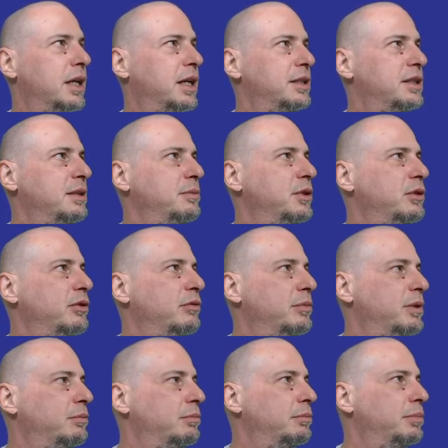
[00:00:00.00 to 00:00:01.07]
Seem to have
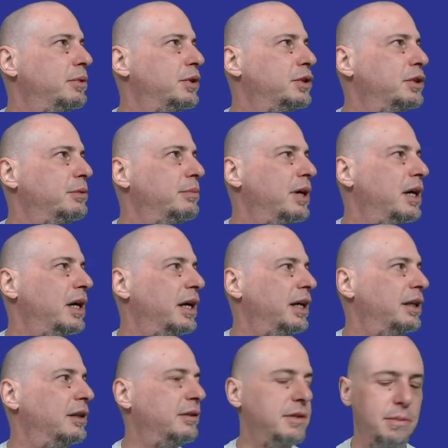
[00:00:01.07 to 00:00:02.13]
been pushed
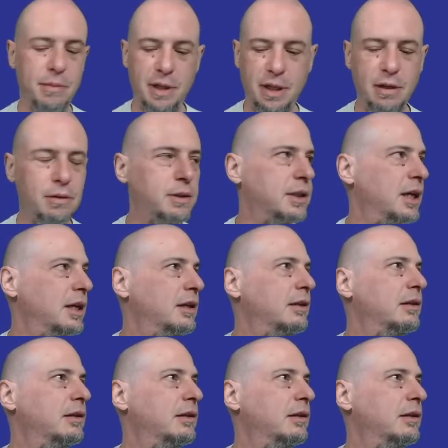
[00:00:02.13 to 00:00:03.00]
behind something. Hold on.